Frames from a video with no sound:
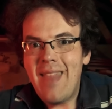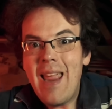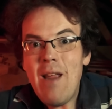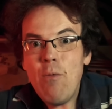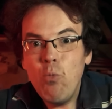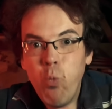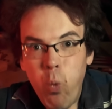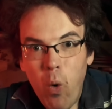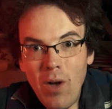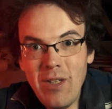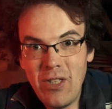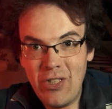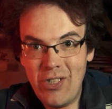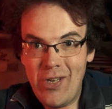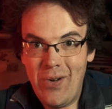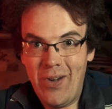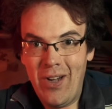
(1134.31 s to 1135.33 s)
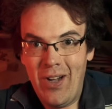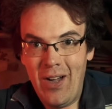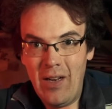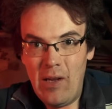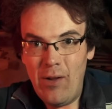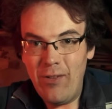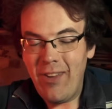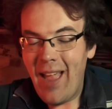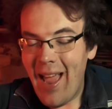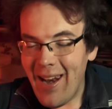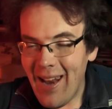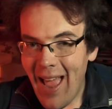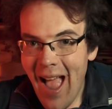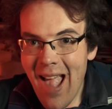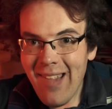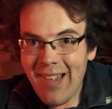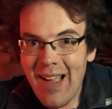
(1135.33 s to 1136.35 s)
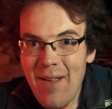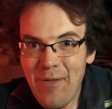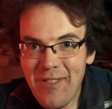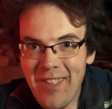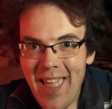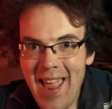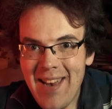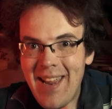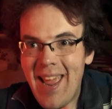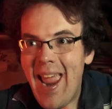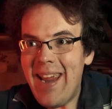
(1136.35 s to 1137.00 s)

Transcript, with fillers: They want you, Carlos. And as I've said,